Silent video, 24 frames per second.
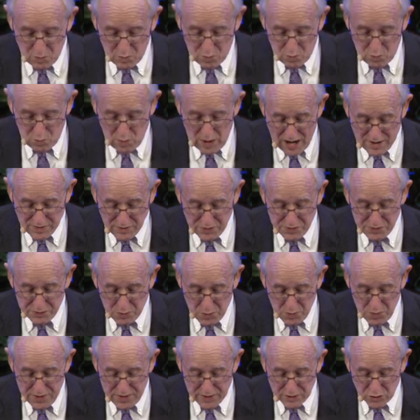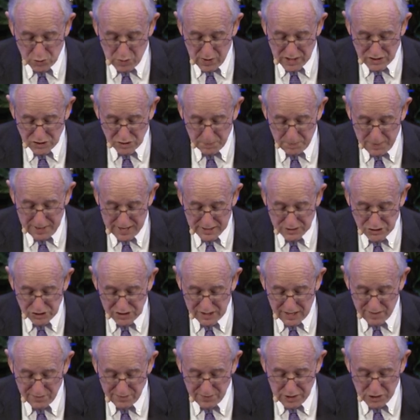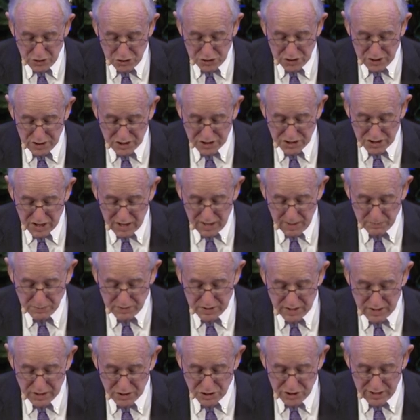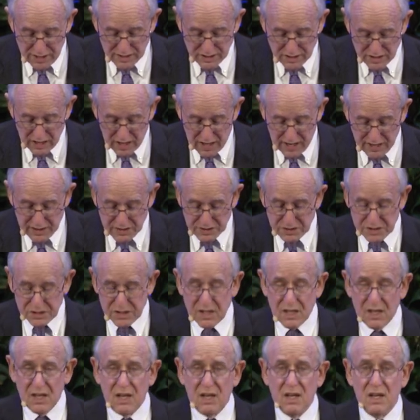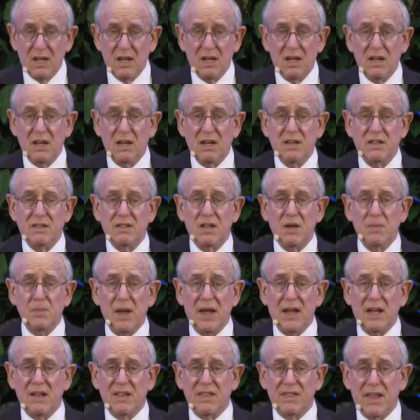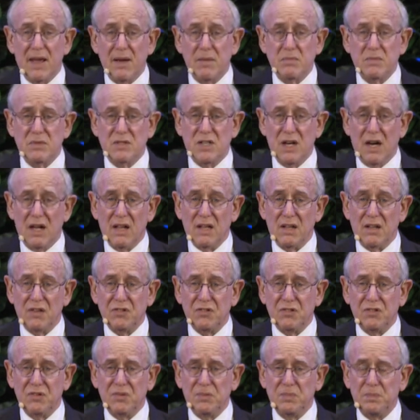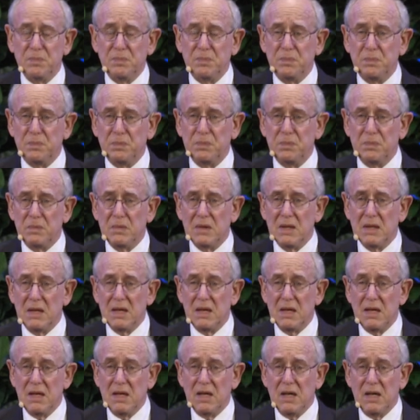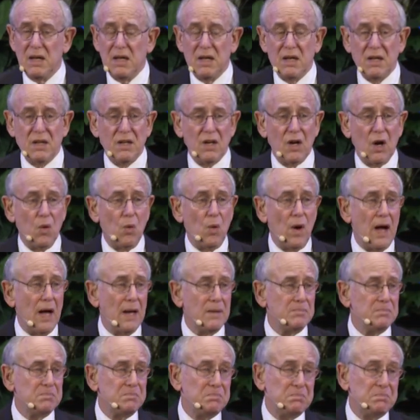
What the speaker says: Rather, through their trespass, salvation has come to the Gentiles to make them jealous. You know what?